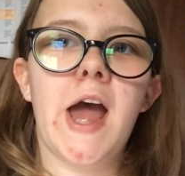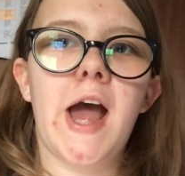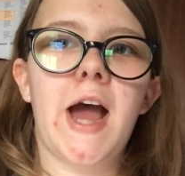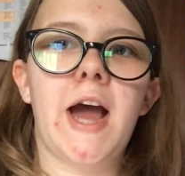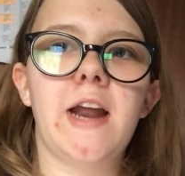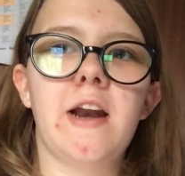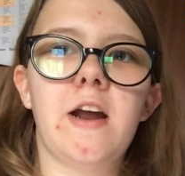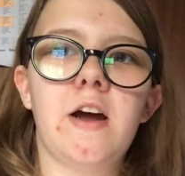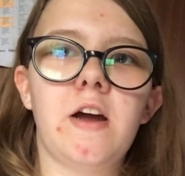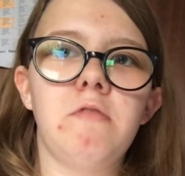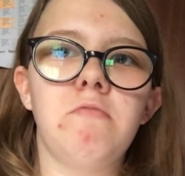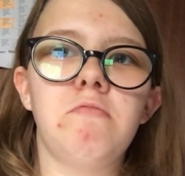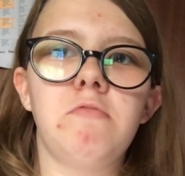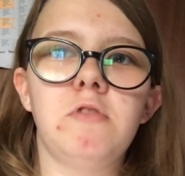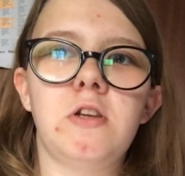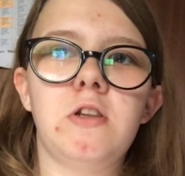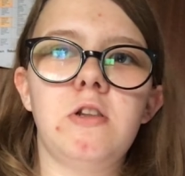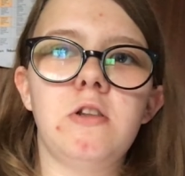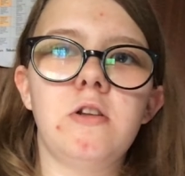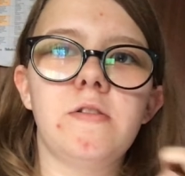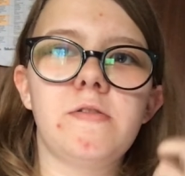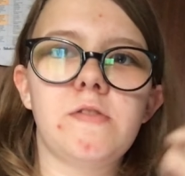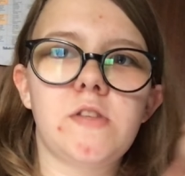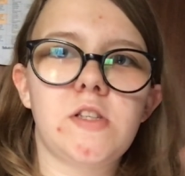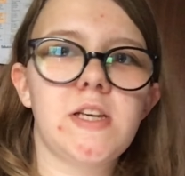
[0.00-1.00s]
and I would
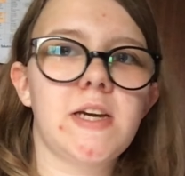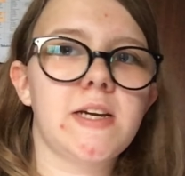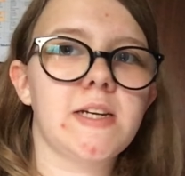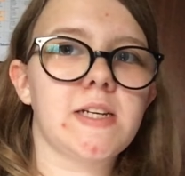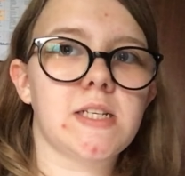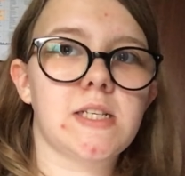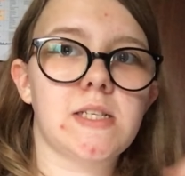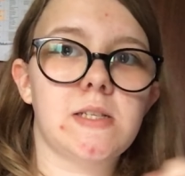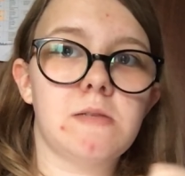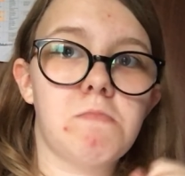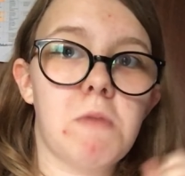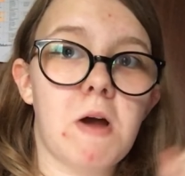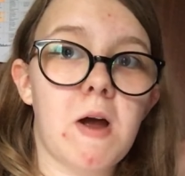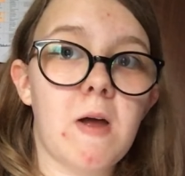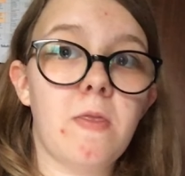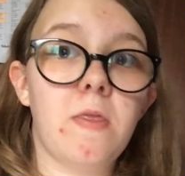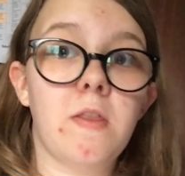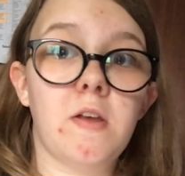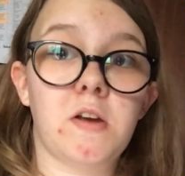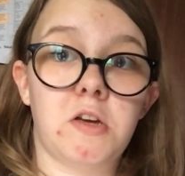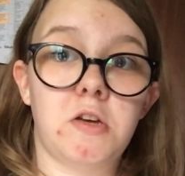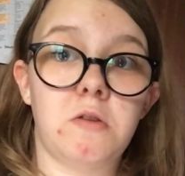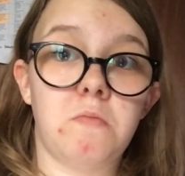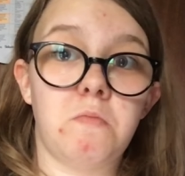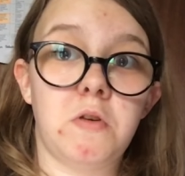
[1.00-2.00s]
love to
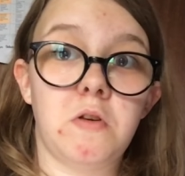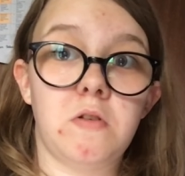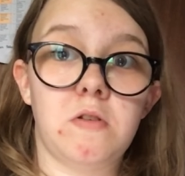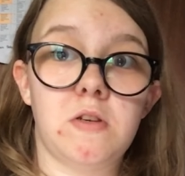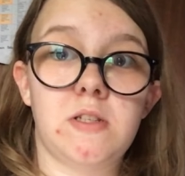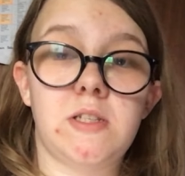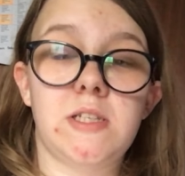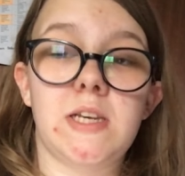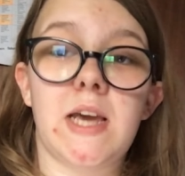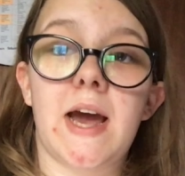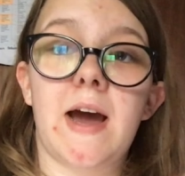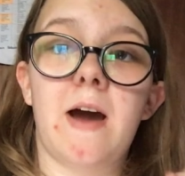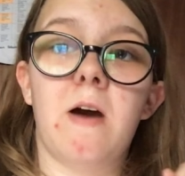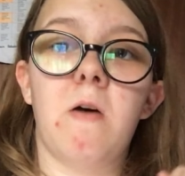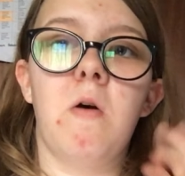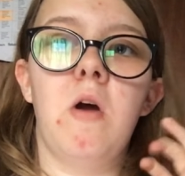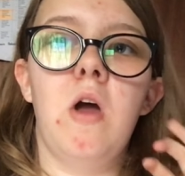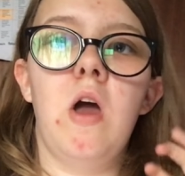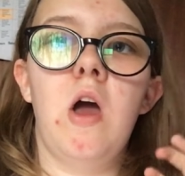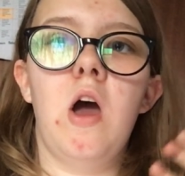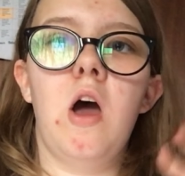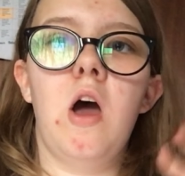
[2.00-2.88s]
expand the community out